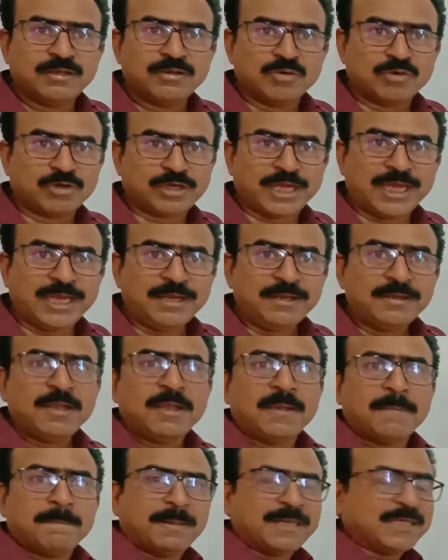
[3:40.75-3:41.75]
Okay.
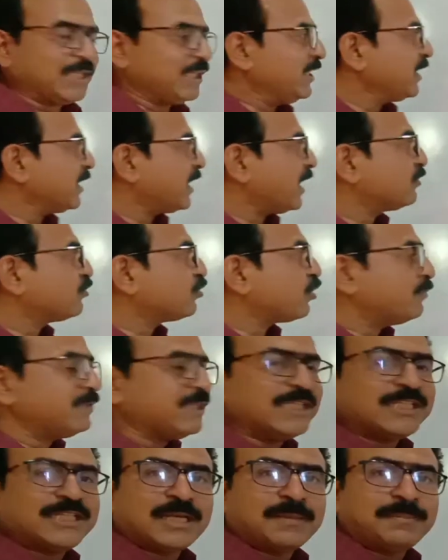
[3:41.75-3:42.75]
But in case of
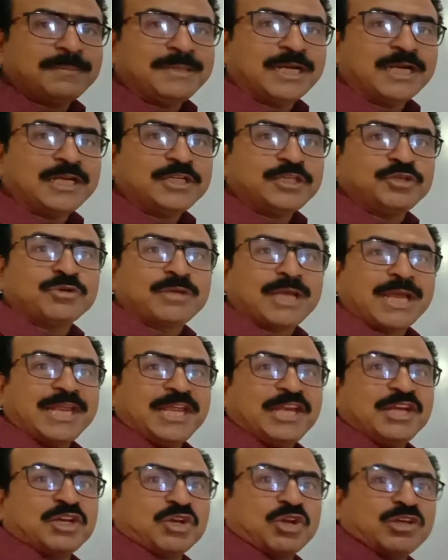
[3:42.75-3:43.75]
determinant, you can
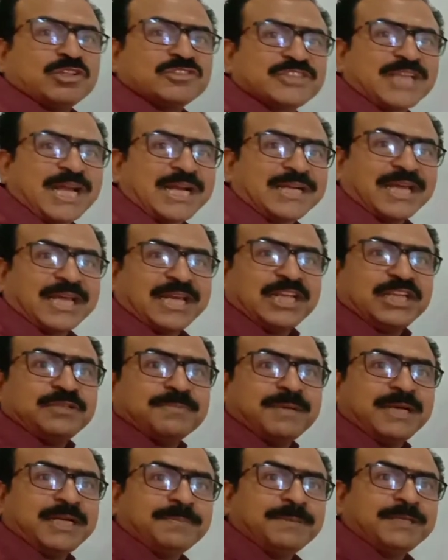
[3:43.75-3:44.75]
enclose that
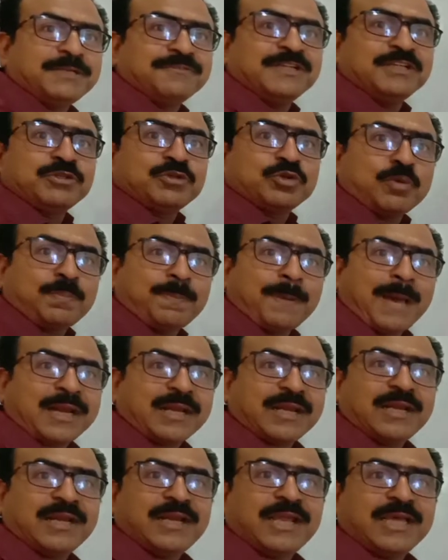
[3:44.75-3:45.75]
arrangement between 2
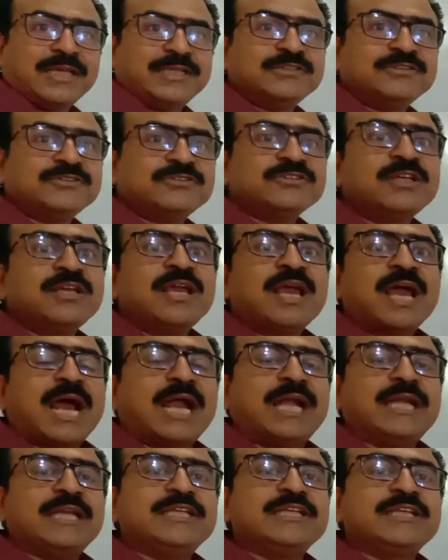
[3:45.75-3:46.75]
parallel lines,
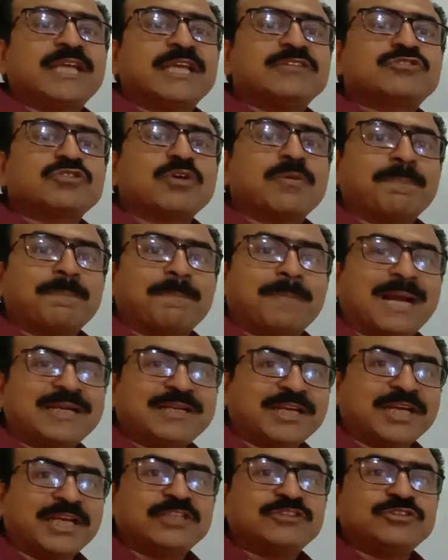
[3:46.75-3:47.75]
and in case of
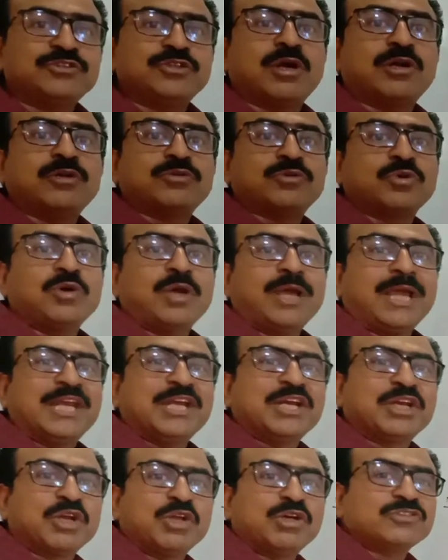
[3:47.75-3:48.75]
matrix, you have to
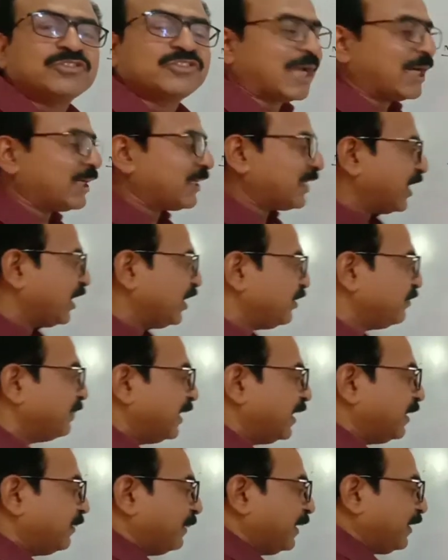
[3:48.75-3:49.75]
enclose that
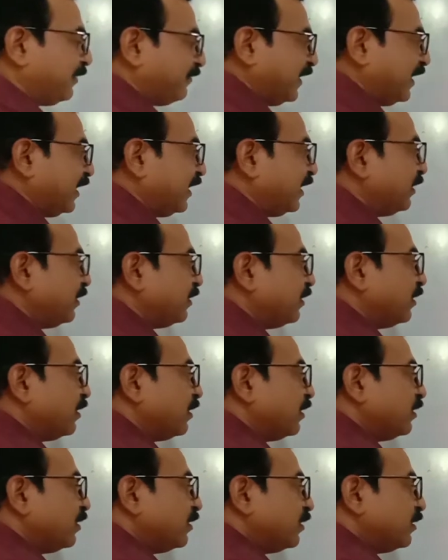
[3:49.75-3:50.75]
arrangement between
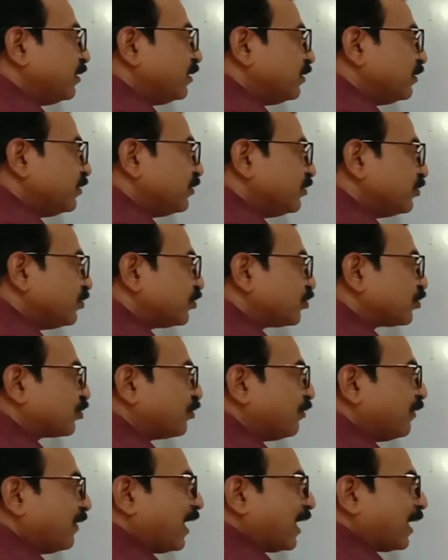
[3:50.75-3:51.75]

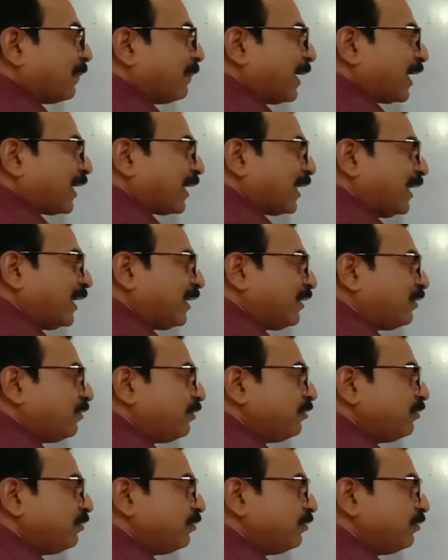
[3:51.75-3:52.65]
square bracket